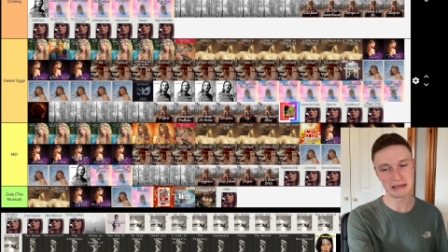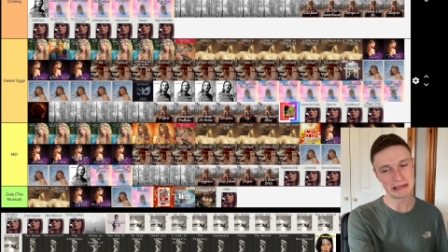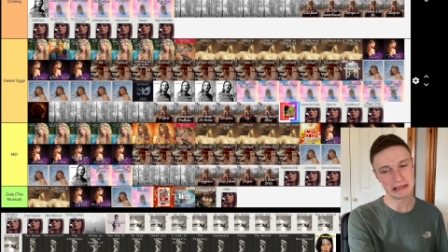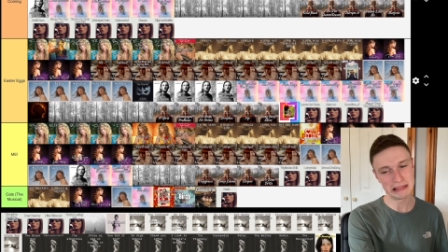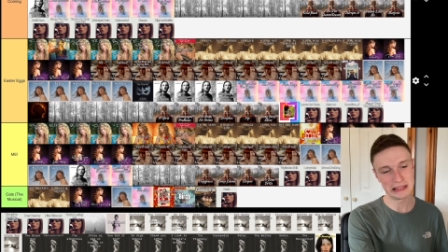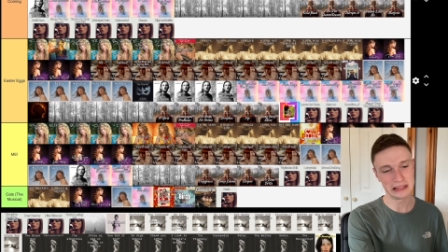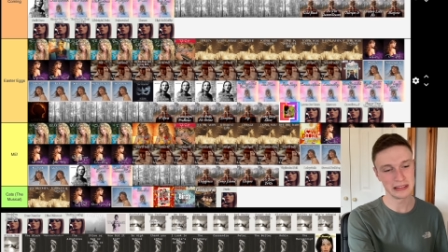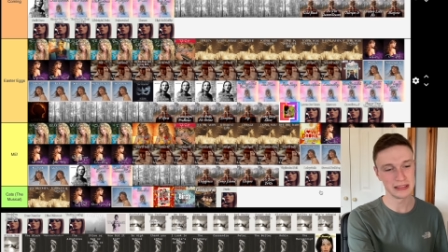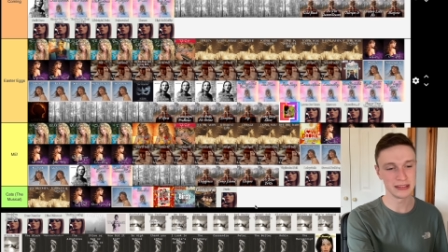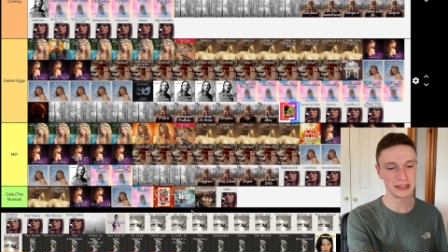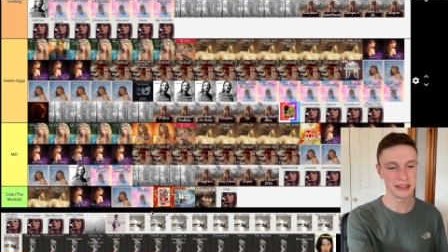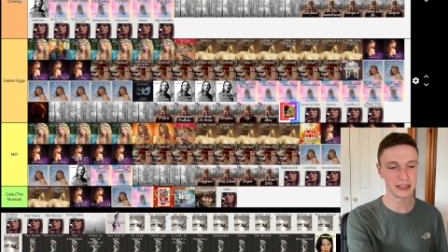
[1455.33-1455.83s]

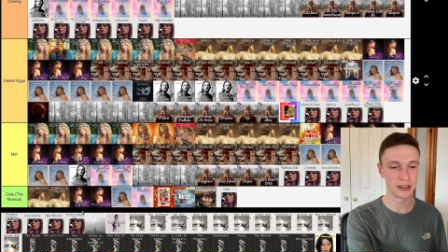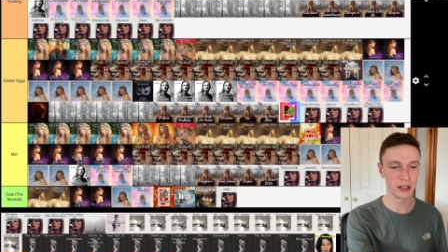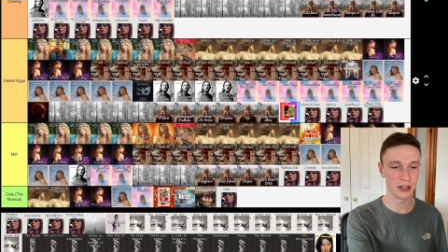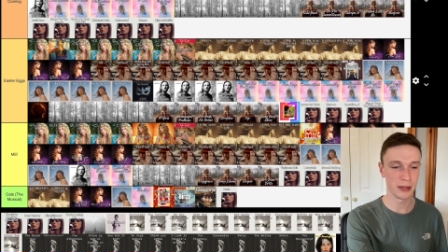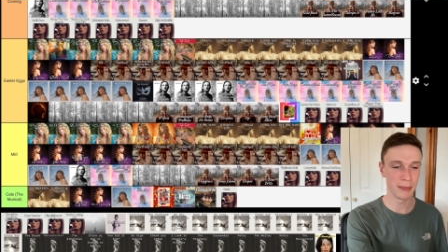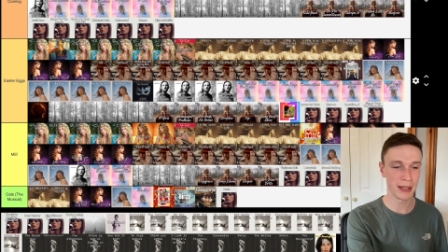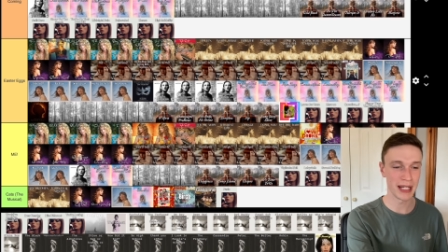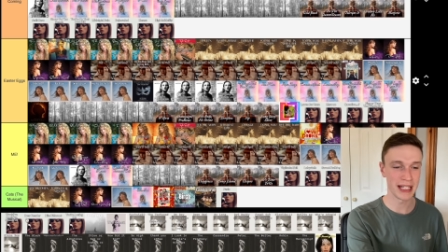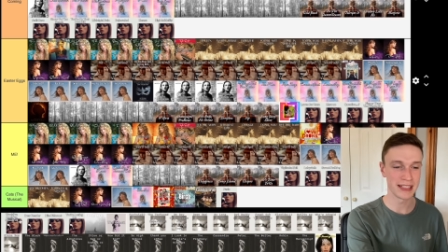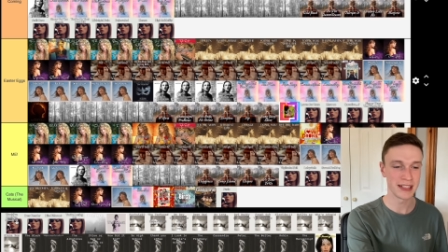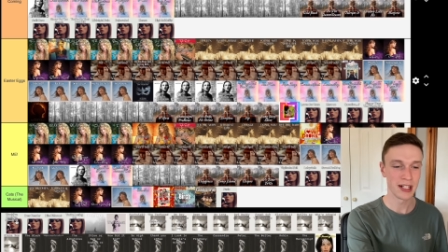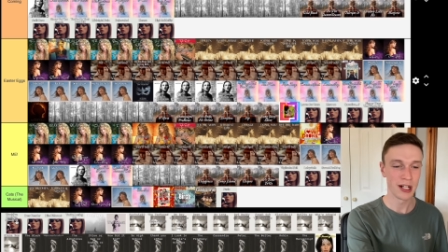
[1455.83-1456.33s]
uh, it's not the
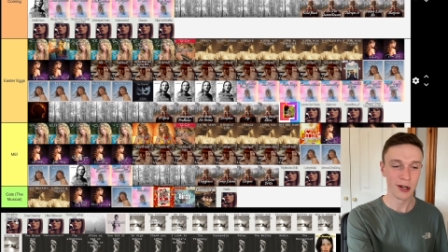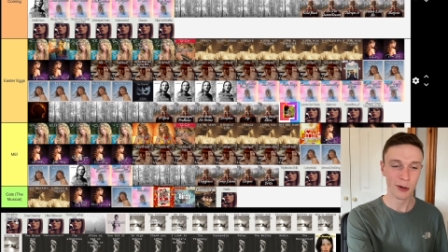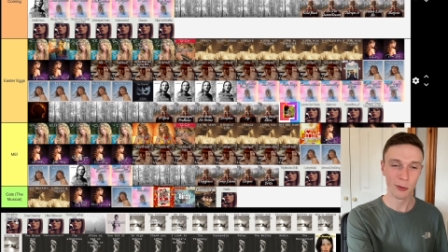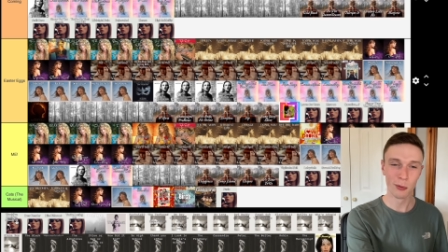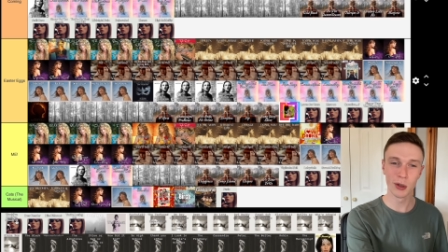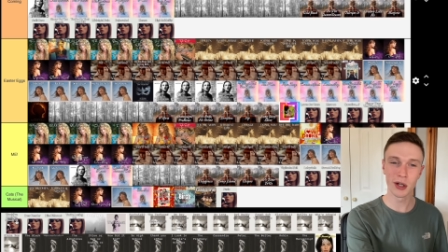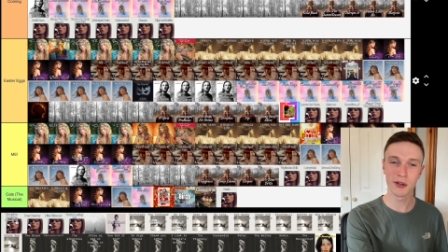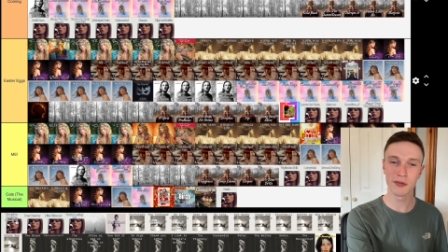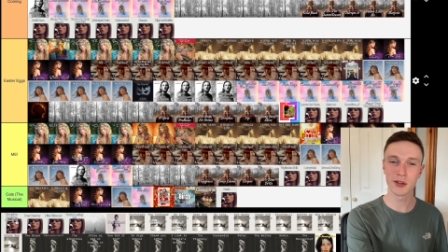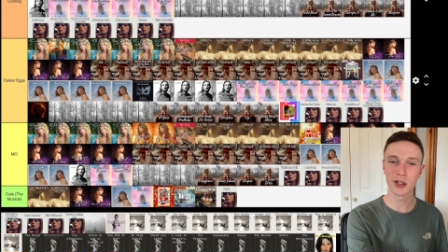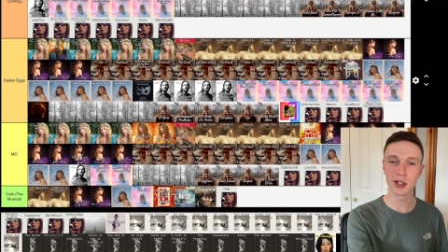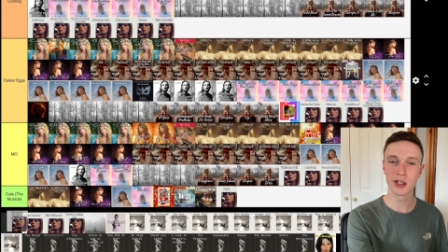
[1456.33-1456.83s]
best.
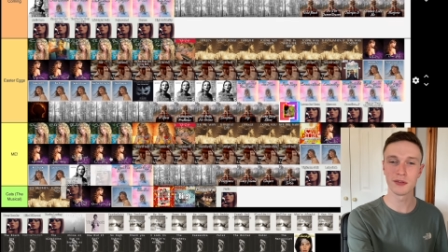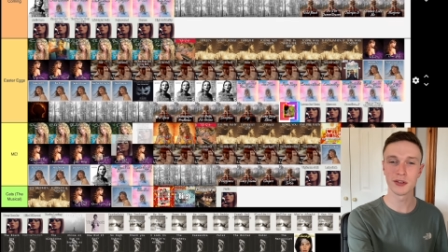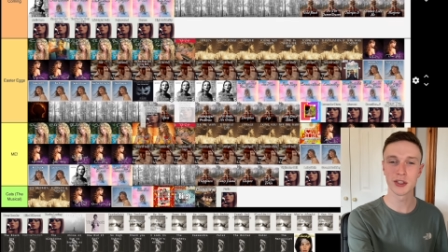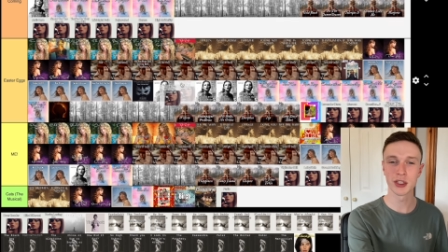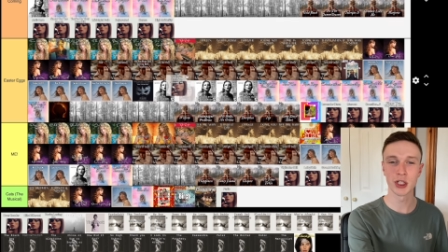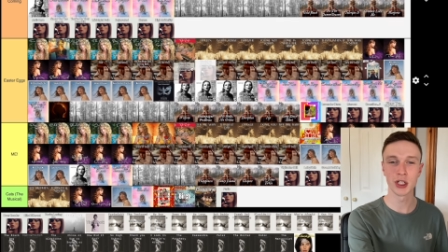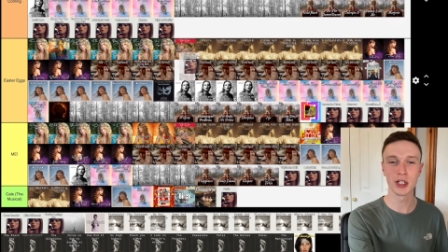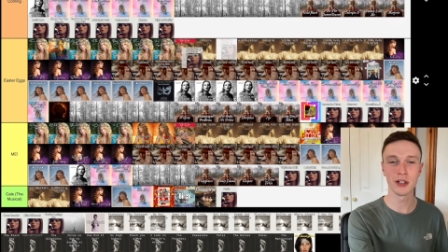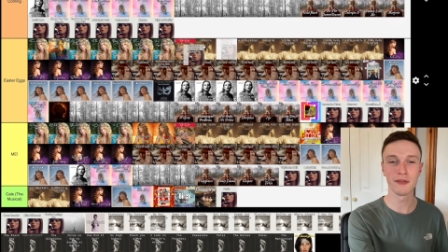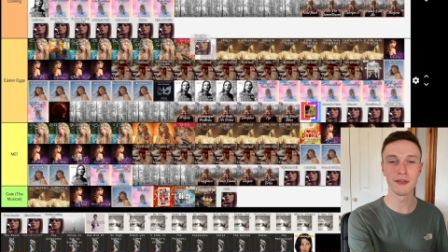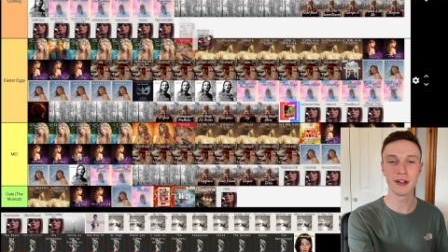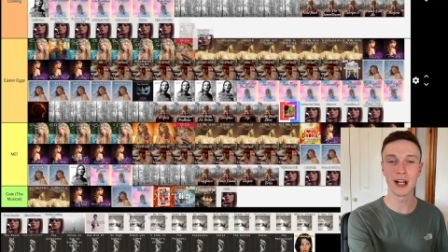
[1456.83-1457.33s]
Would have, could have,
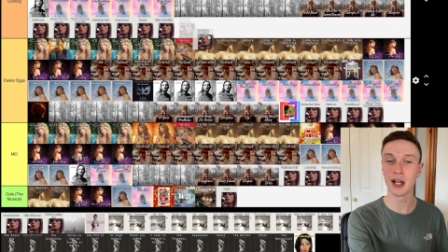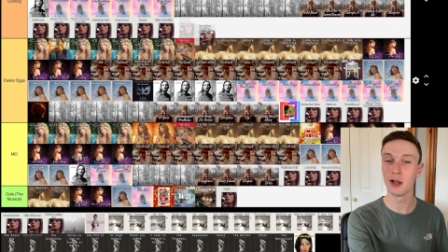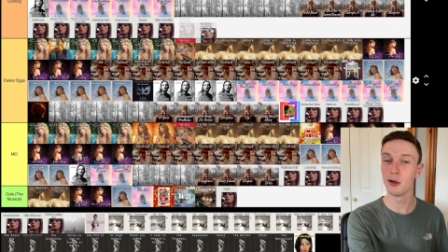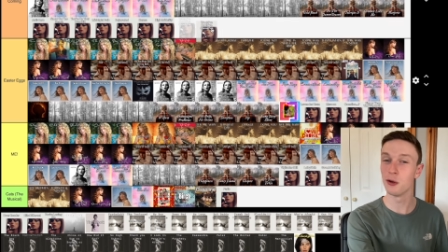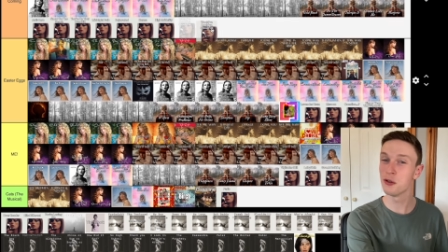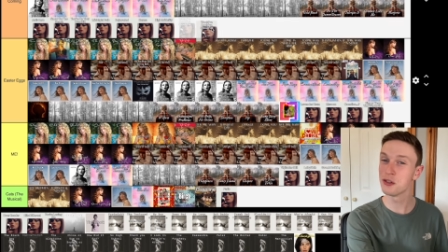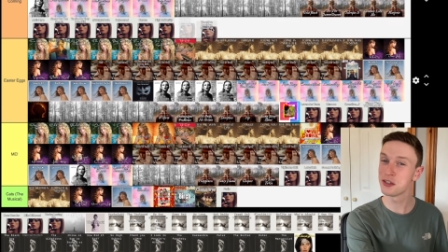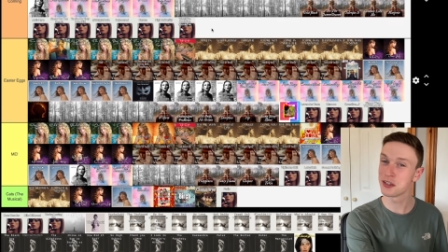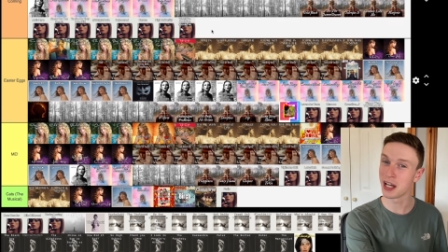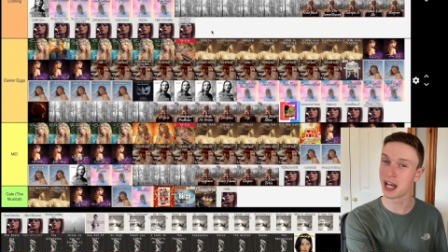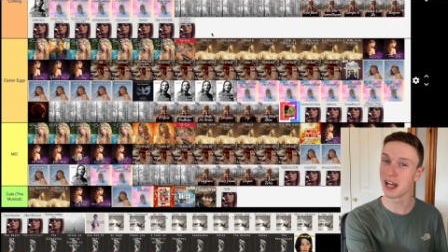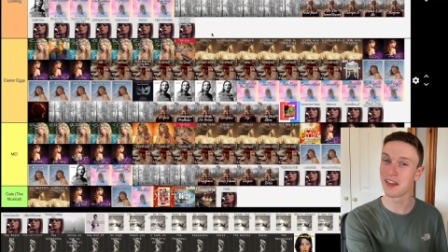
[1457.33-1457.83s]
should have. I
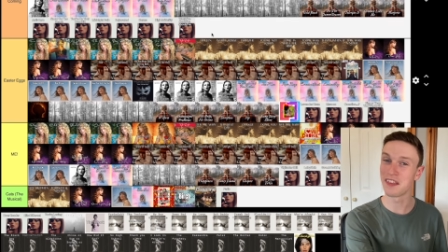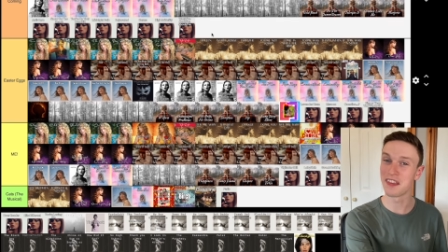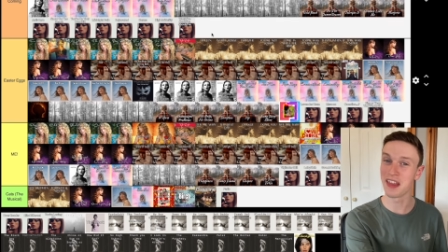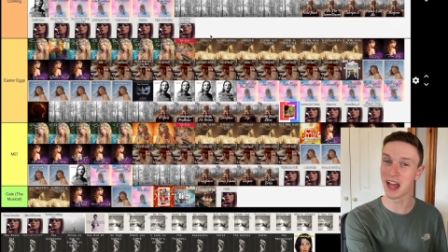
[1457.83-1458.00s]
also had